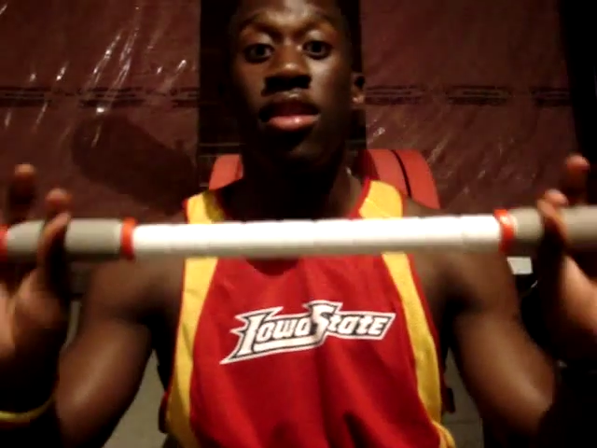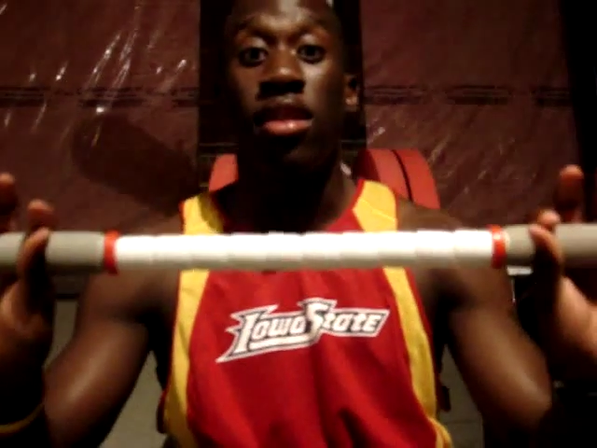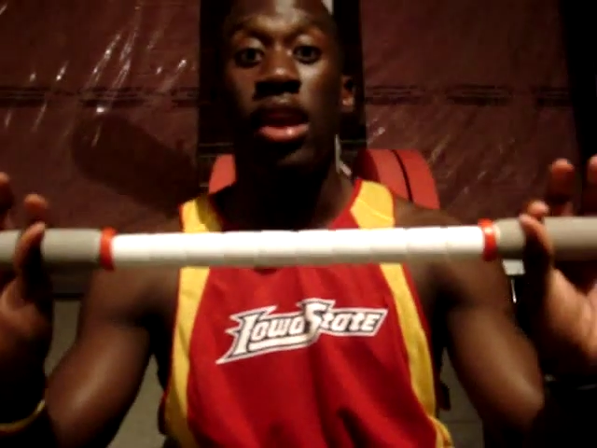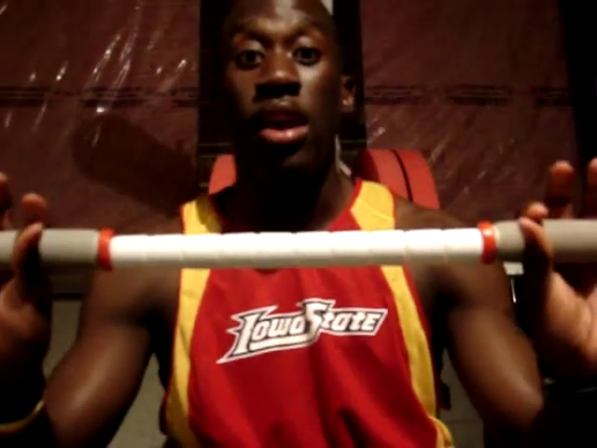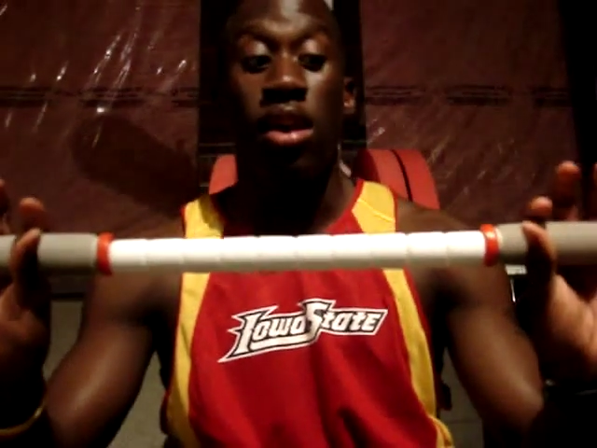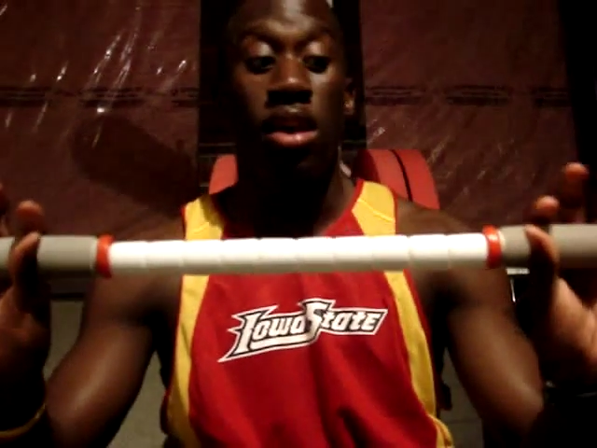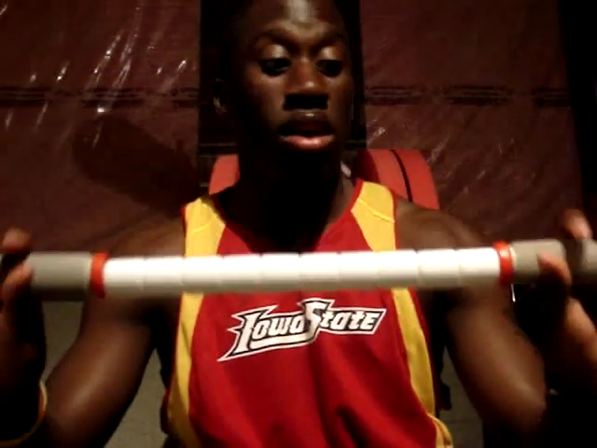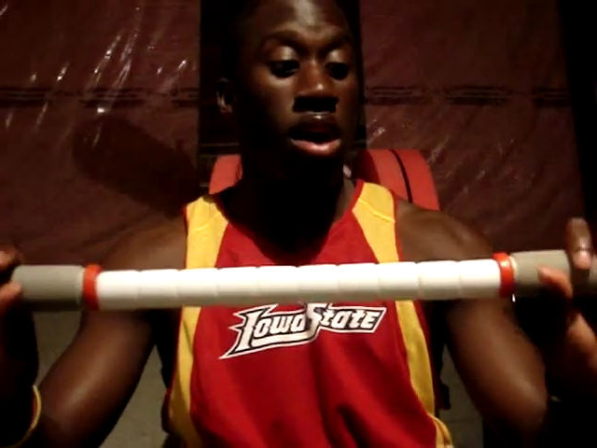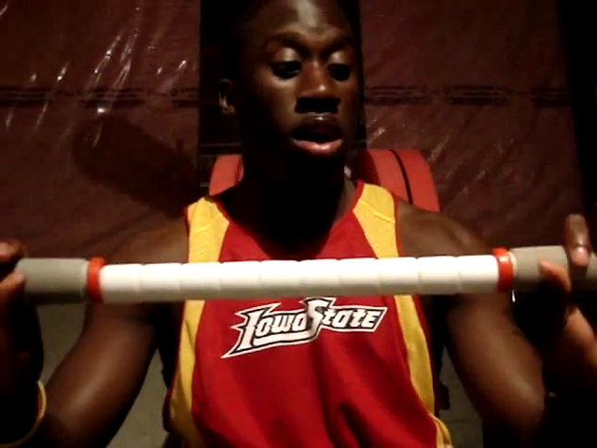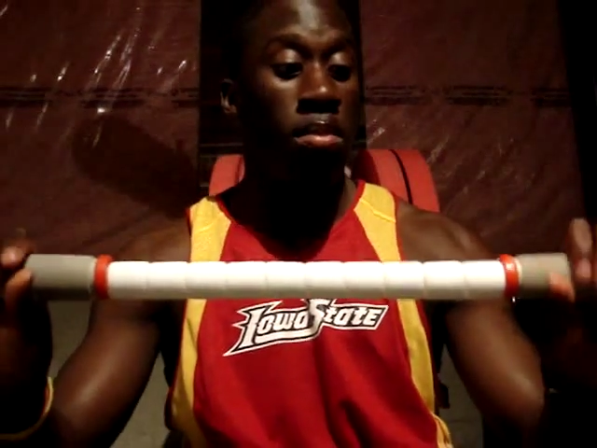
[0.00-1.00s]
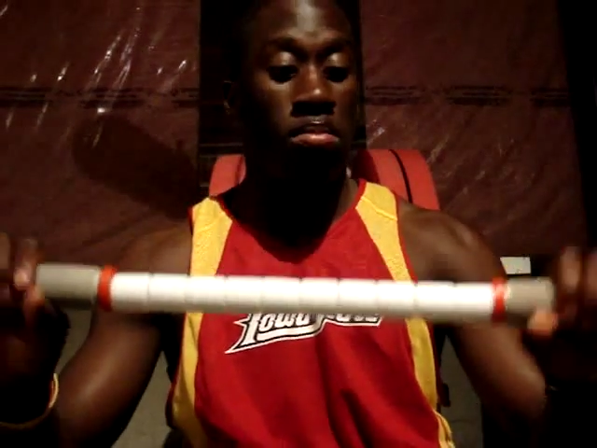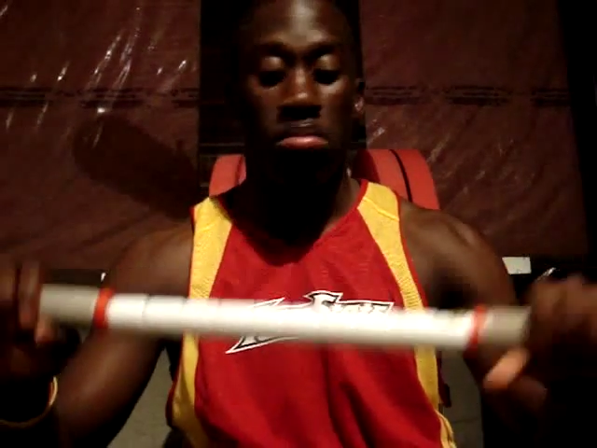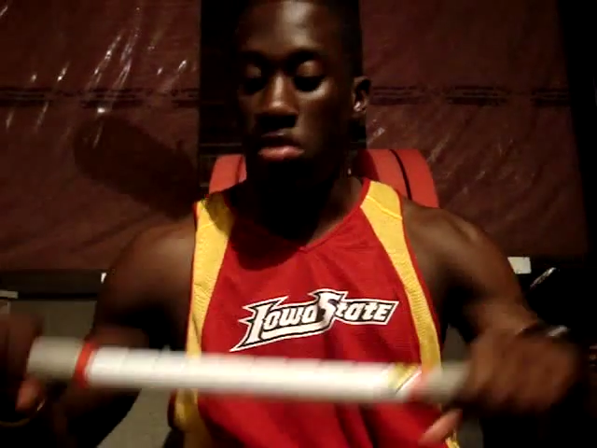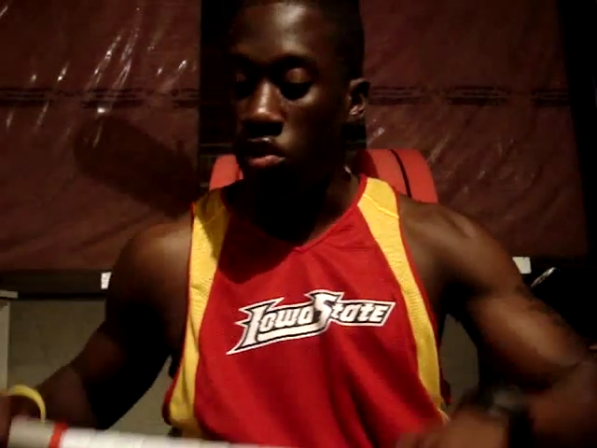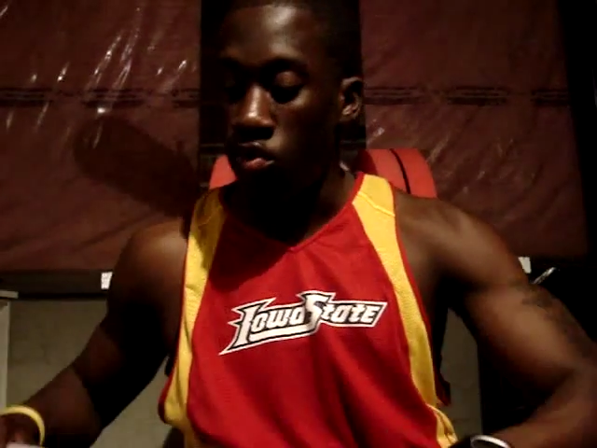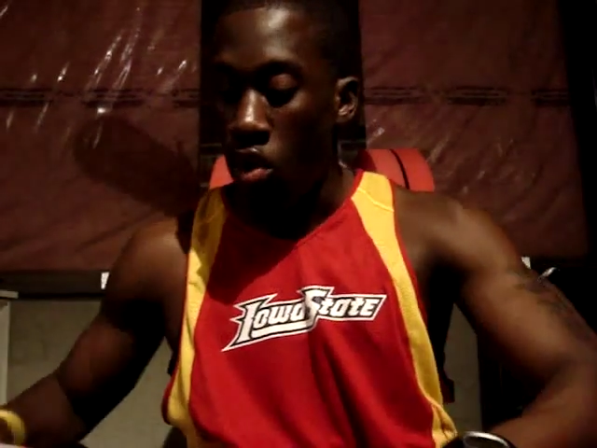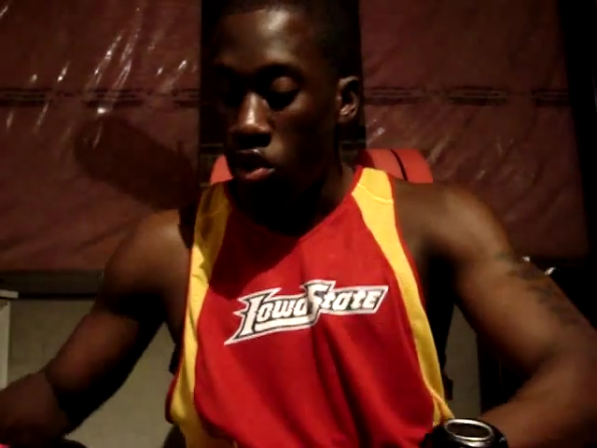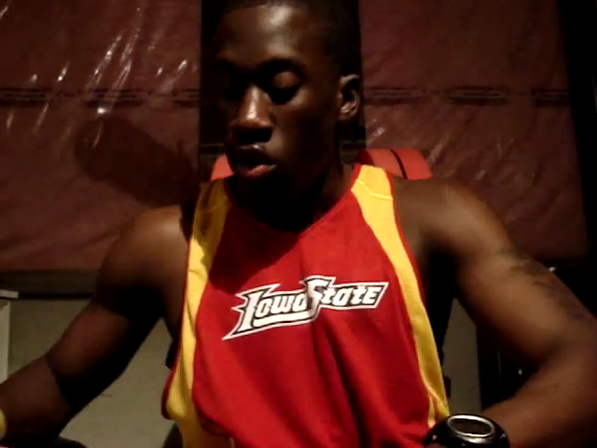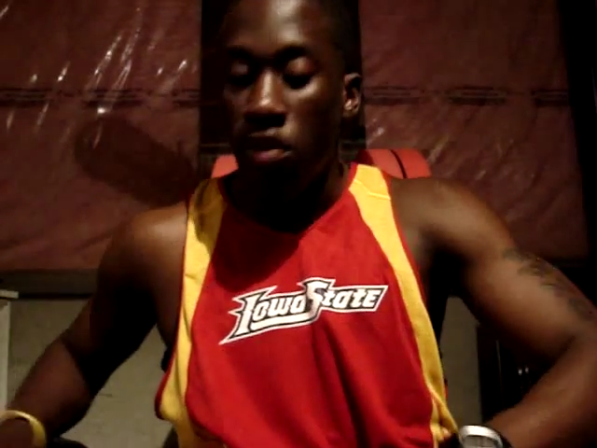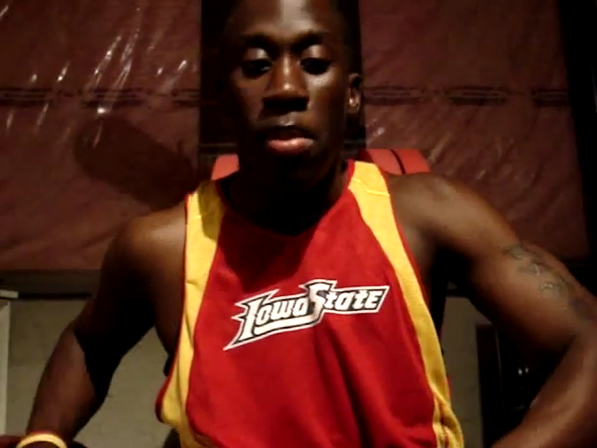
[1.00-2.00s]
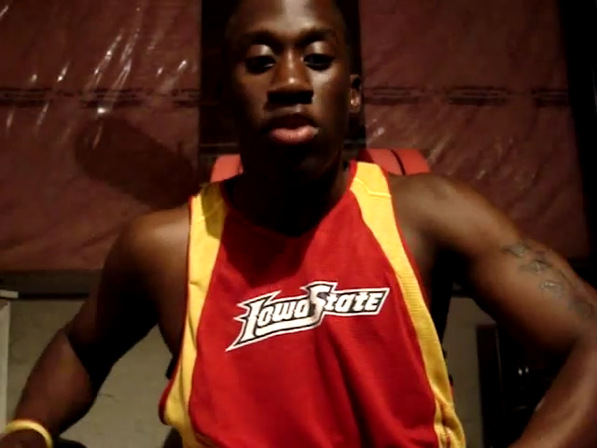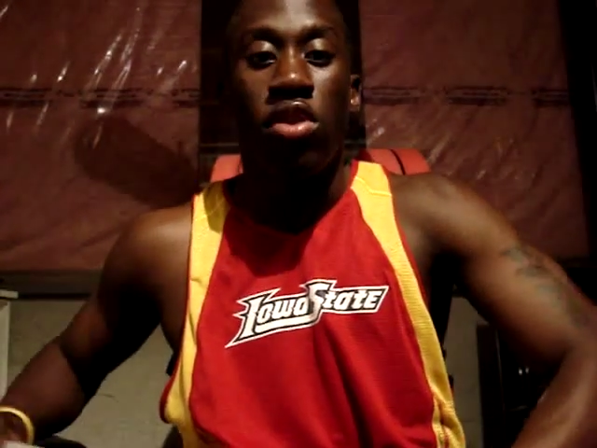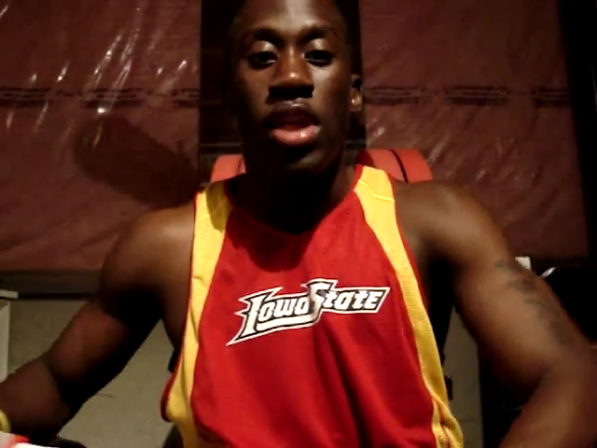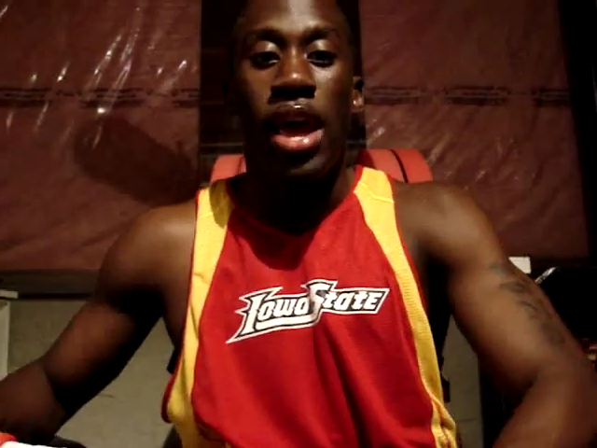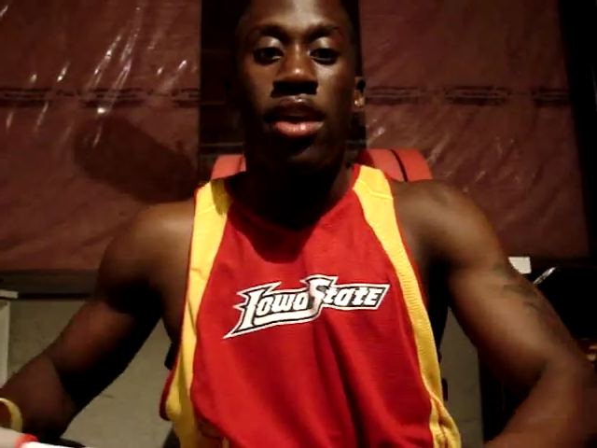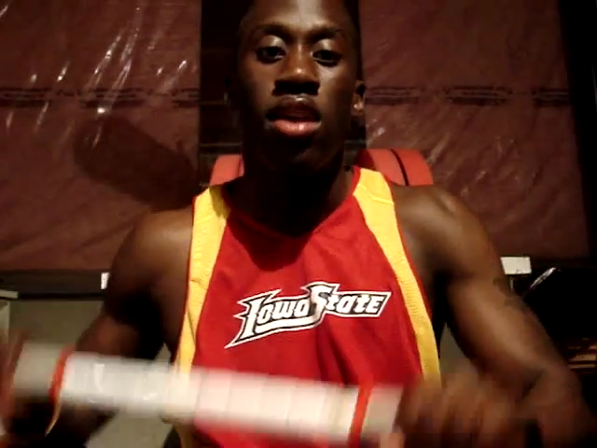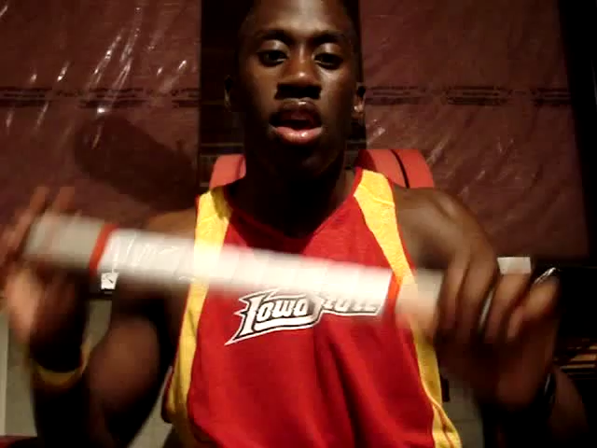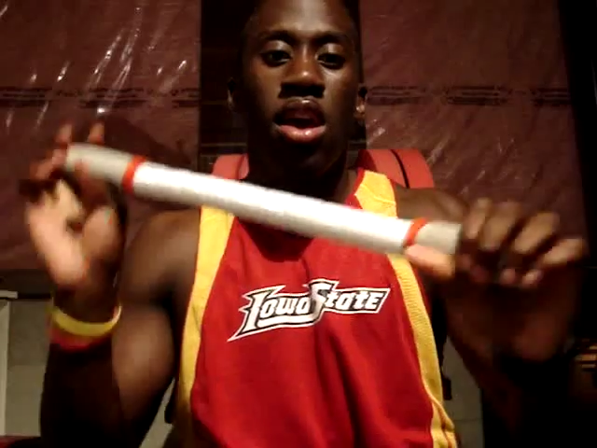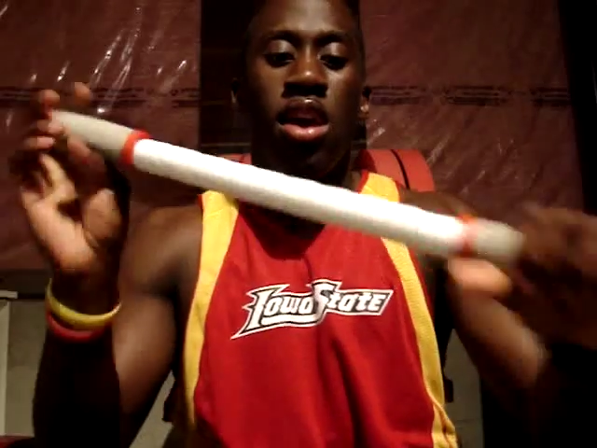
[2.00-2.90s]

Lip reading: is the stick. Just rolls over the muscle nice.